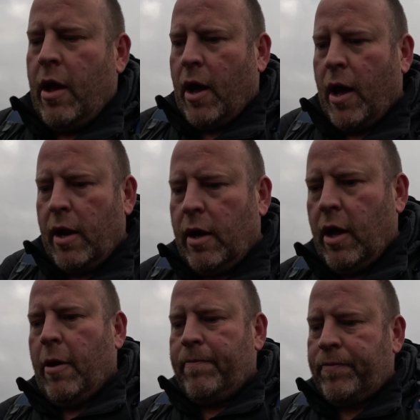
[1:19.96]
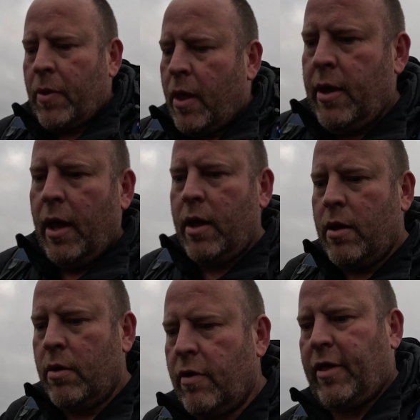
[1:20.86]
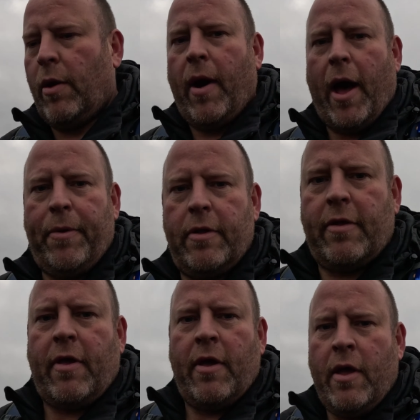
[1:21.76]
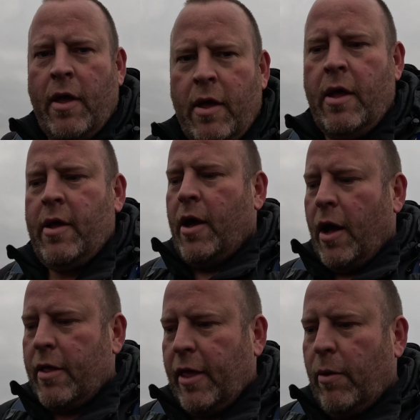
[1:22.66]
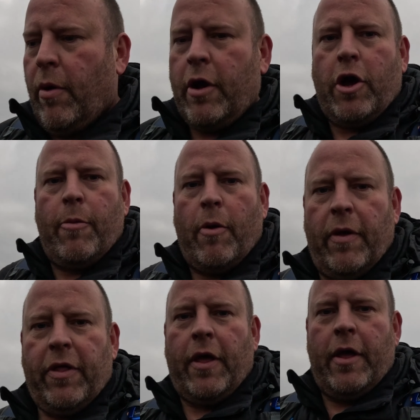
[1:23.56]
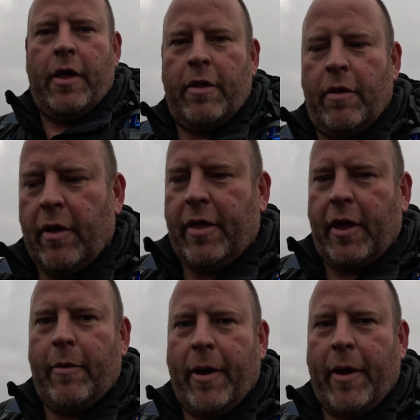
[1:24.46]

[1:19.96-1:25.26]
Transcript: and yeah, just see what happens and see what I can come up with. So I'll see you in a